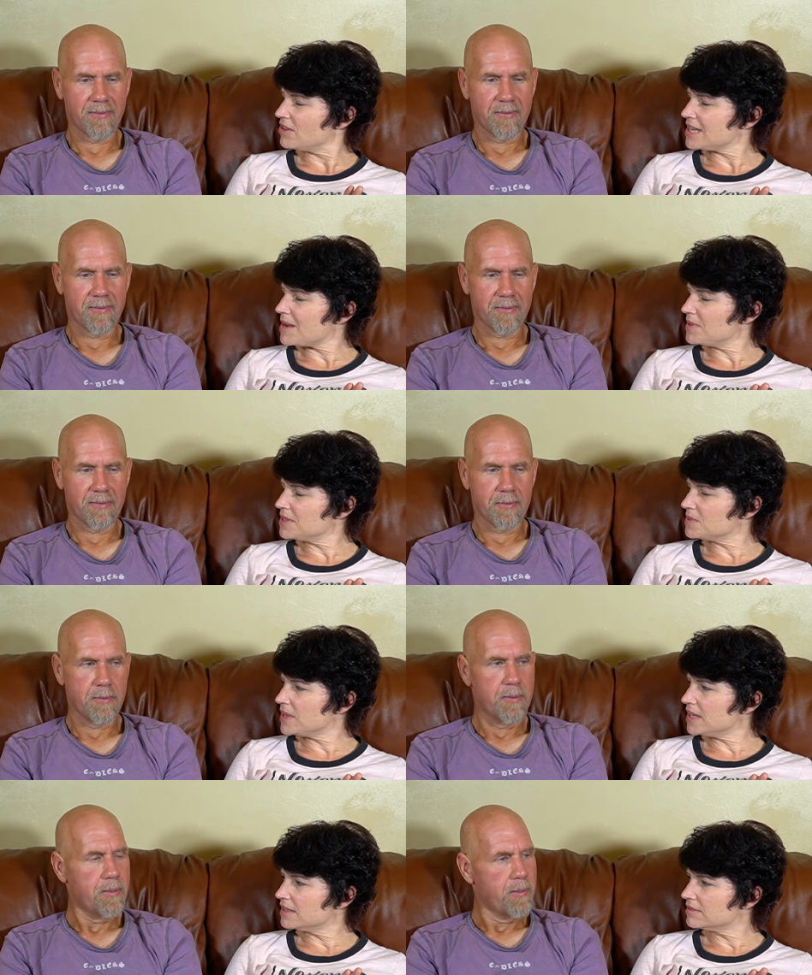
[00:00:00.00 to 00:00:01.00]
Speaker 1: else happen this
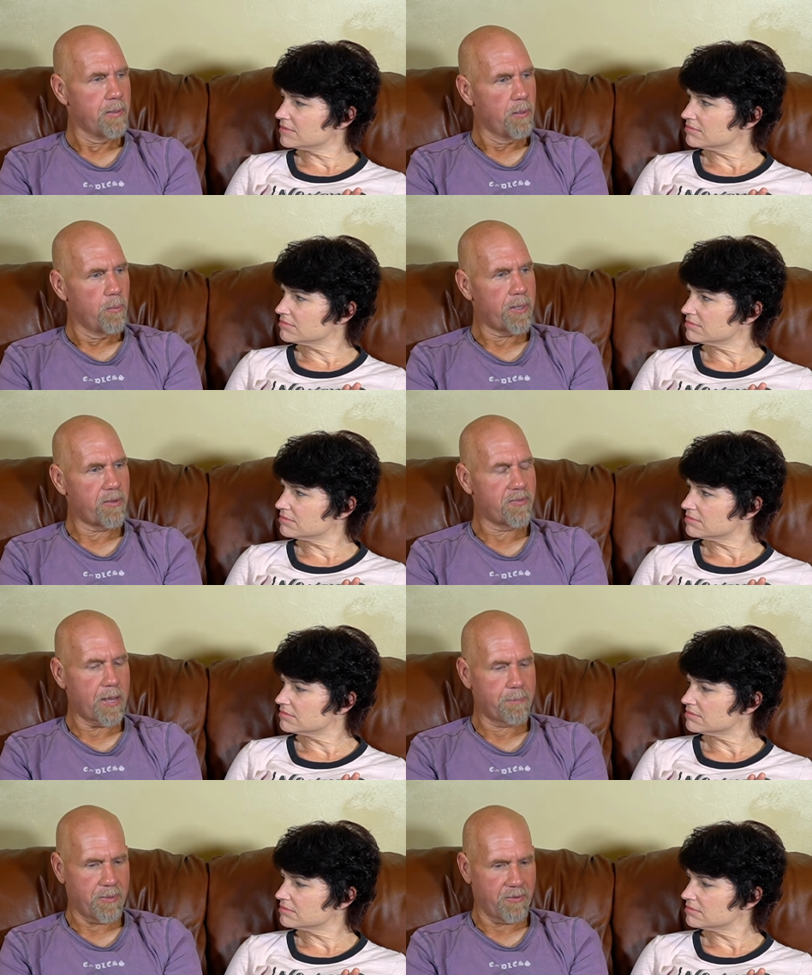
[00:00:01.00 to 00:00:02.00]
week? What else
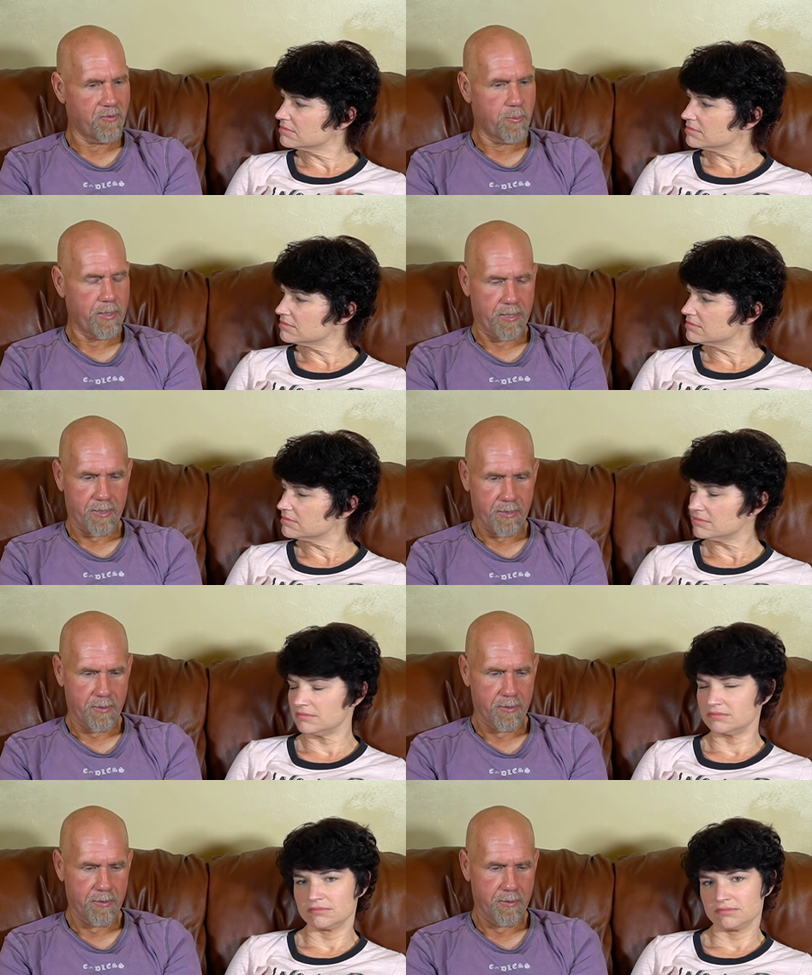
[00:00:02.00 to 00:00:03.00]
happened this week?
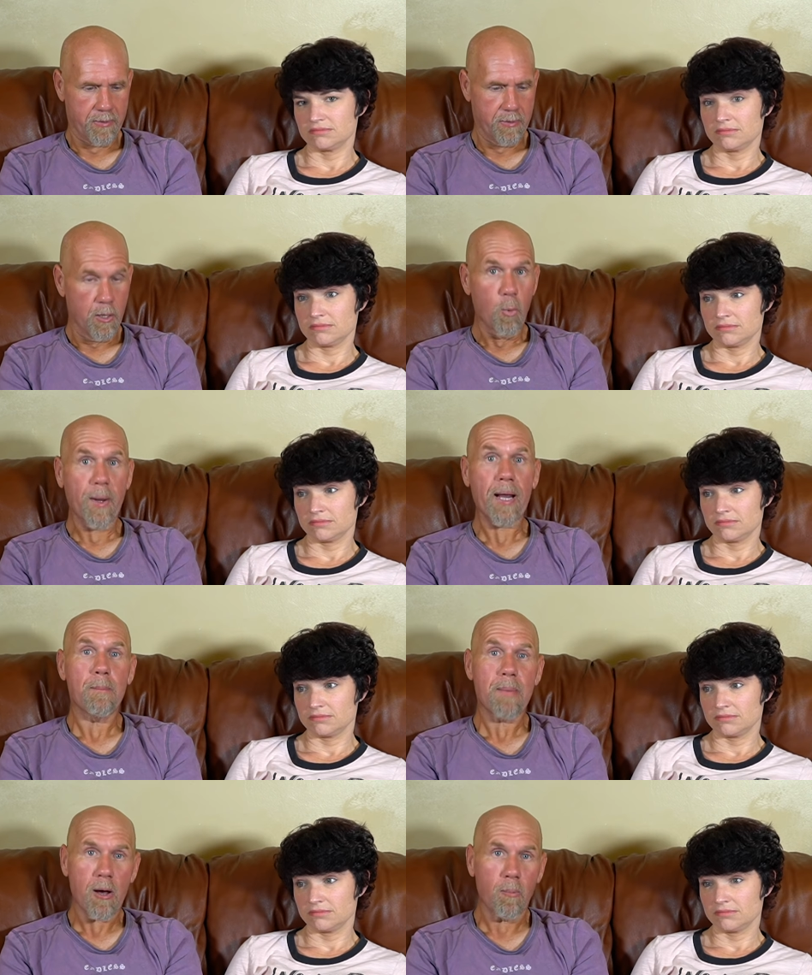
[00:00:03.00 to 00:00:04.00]
We got a
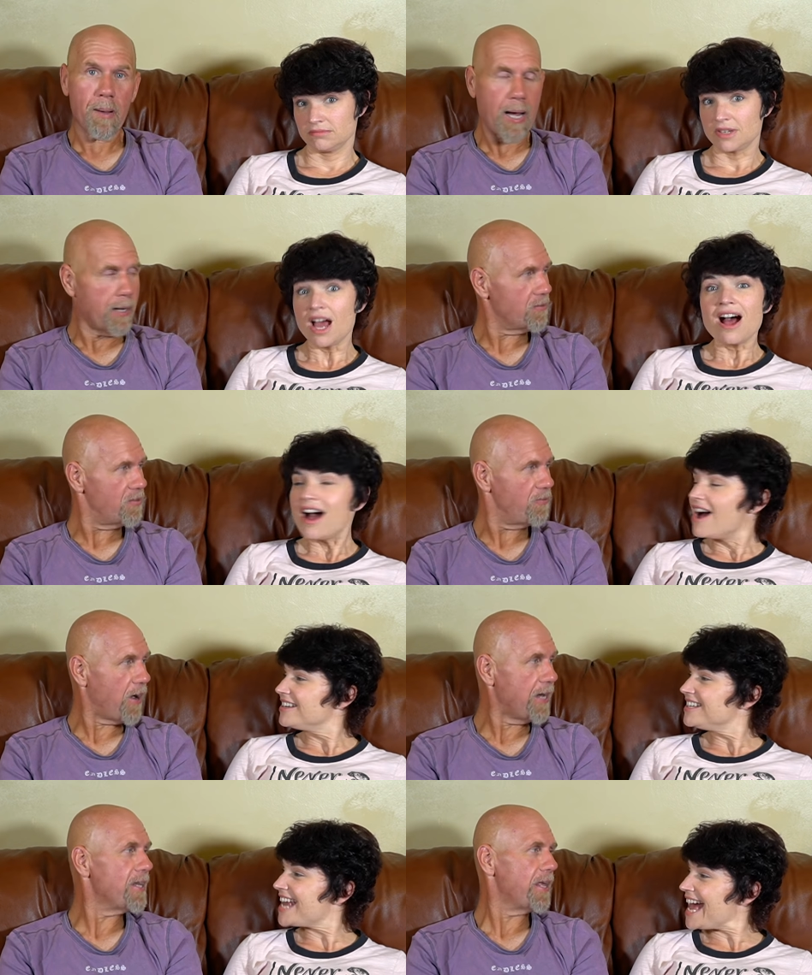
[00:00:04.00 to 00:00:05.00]
mailbox,
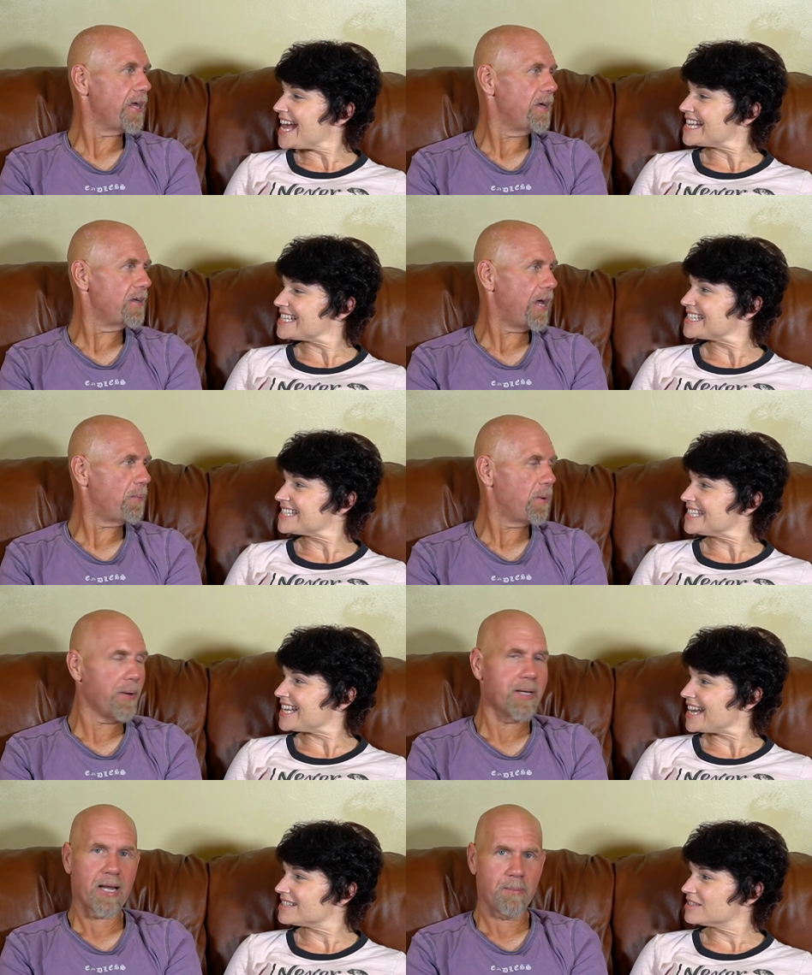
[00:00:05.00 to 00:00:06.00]
Speaker 2: finally. Yes, yeah, we
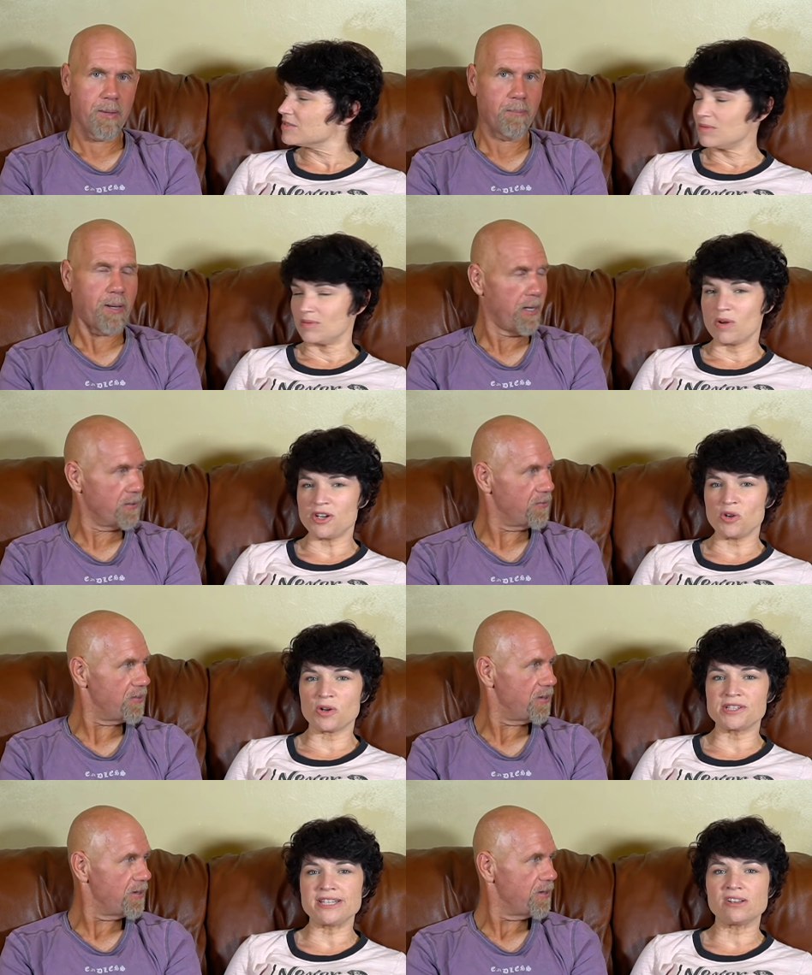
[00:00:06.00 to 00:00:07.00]
went yes. and got a mailbox. What an
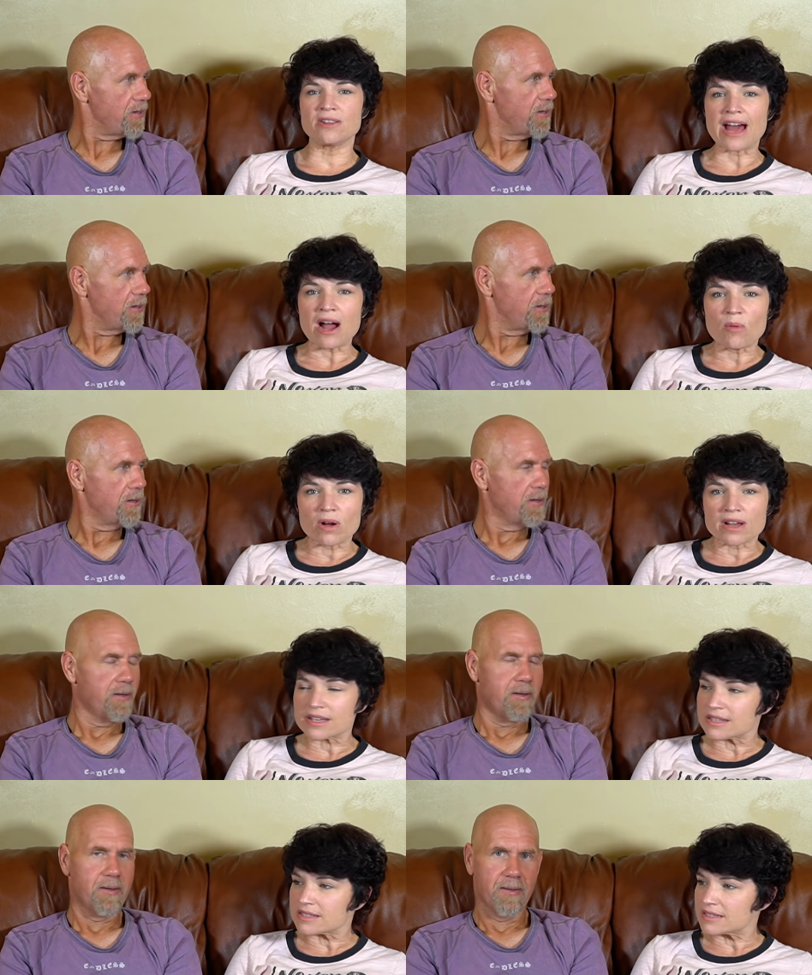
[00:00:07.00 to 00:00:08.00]
ordeal that
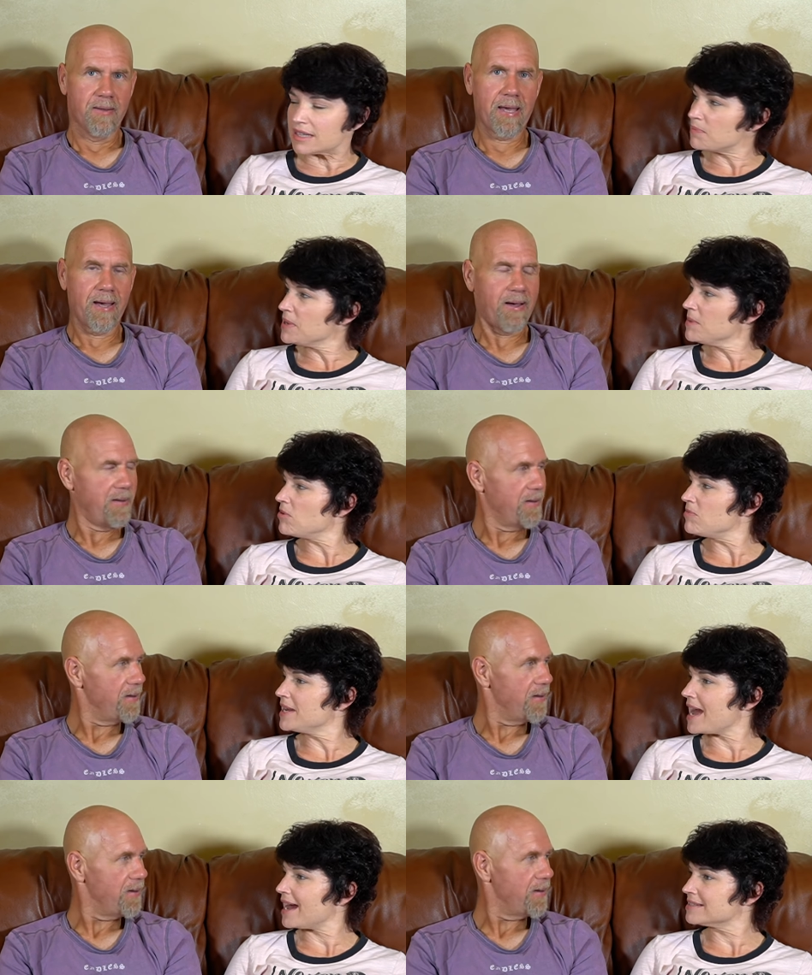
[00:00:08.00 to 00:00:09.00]
was. Like yeah. people have
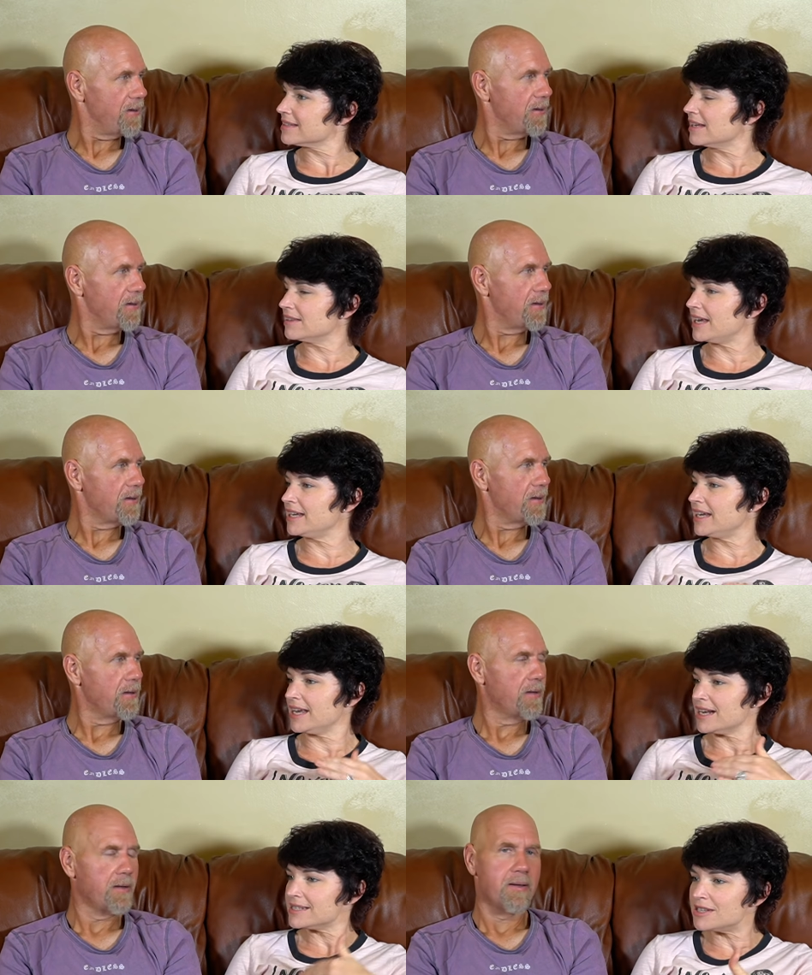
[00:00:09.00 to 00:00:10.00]
been asking like,
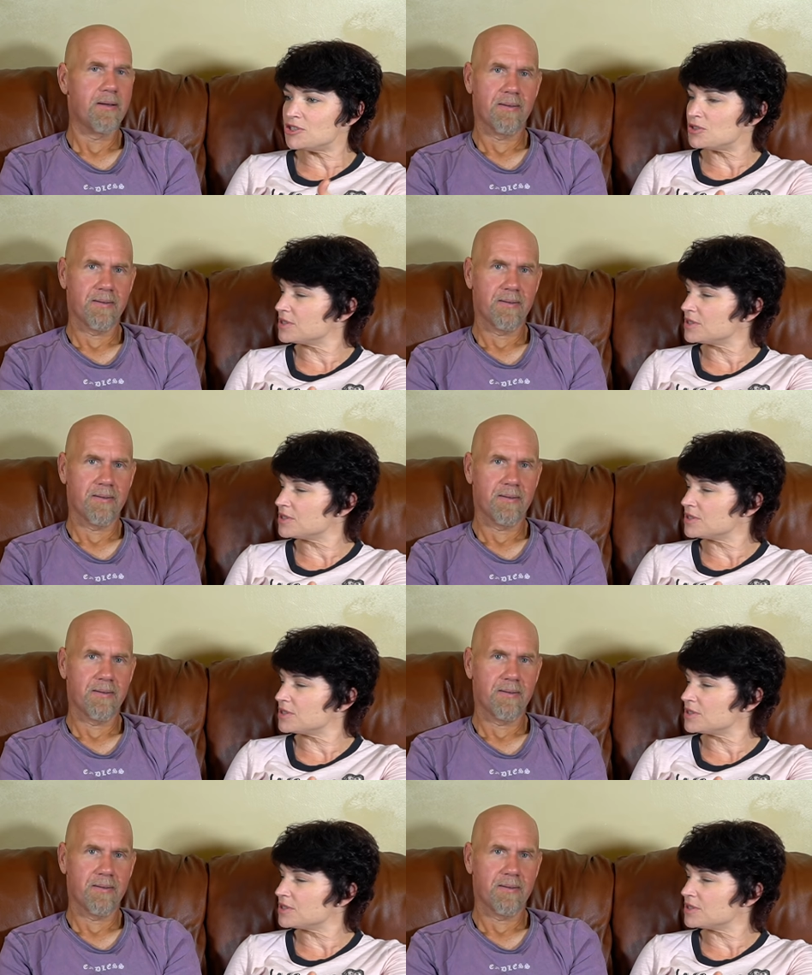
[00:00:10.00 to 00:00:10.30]
can I send you